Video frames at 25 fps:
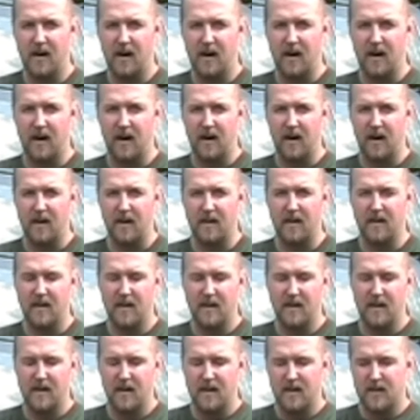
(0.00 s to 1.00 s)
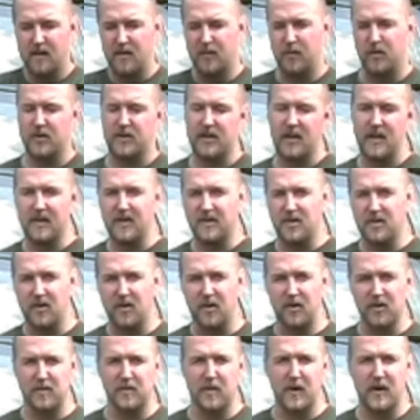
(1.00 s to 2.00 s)
Uh, the percentage of
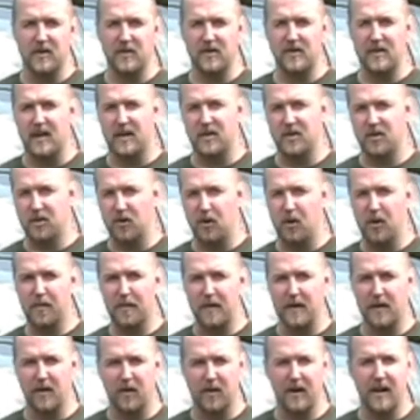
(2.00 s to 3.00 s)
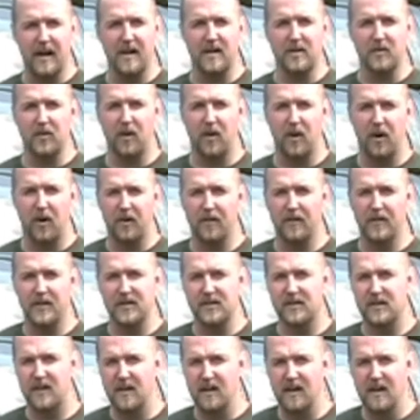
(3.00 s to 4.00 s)
those bears that show up in our annual harvest,
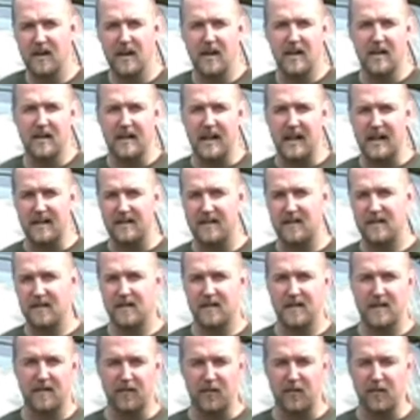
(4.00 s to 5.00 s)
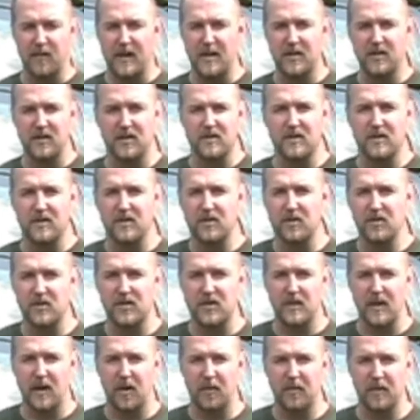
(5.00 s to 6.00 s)
that information is used
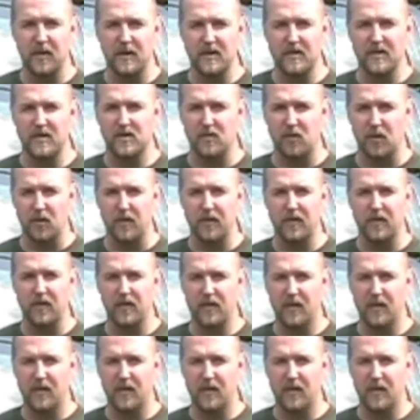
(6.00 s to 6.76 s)
to help us sort of